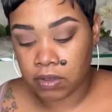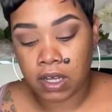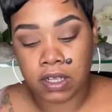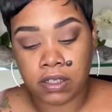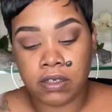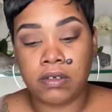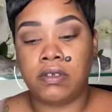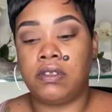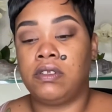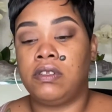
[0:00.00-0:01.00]
color,
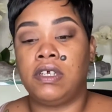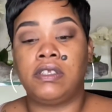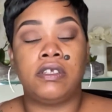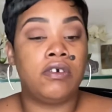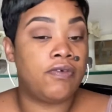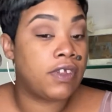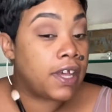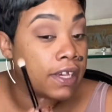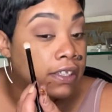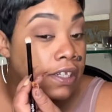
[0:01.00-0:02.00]
dusting off the
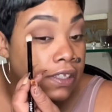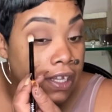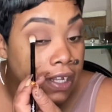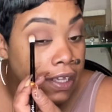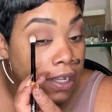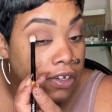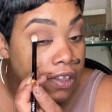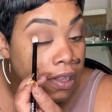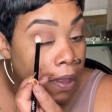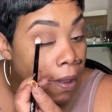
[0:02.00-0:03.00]
excess, and again, just
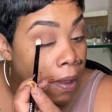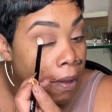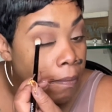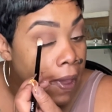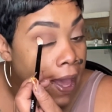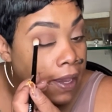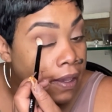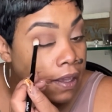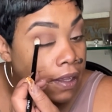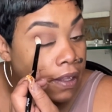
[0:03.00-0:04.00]
packing
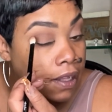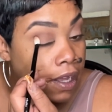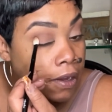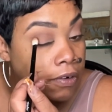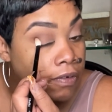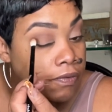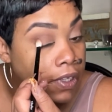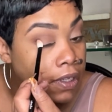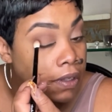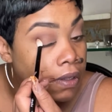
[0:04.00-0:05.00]
it in the outer V,